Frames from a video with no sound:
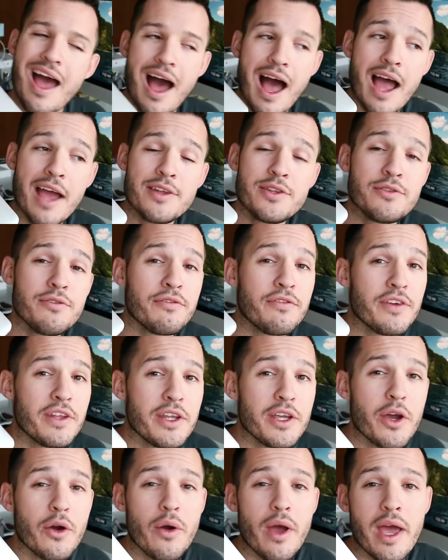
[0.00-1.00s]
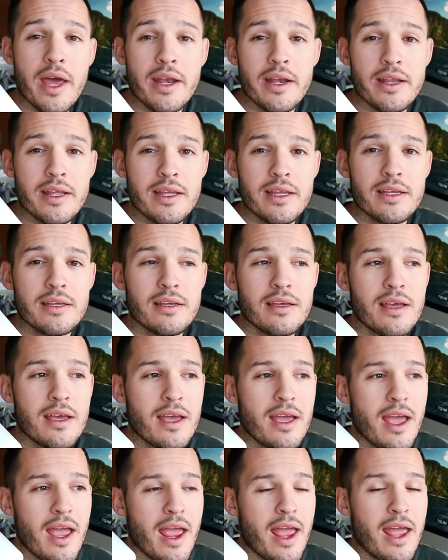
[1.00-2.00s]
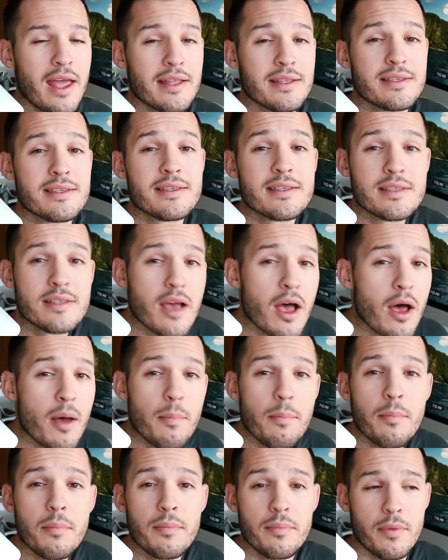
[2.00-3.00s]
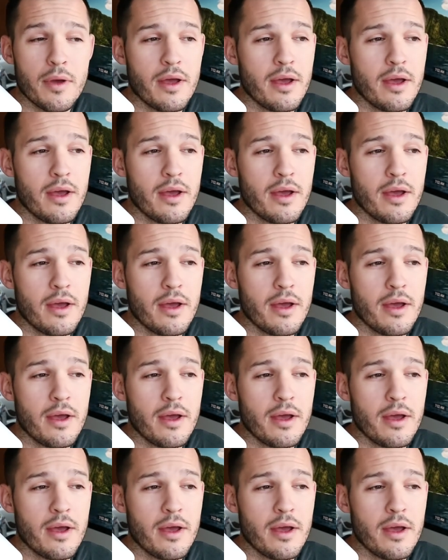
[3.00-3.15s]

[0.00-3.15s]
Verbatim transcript: I do video editing and some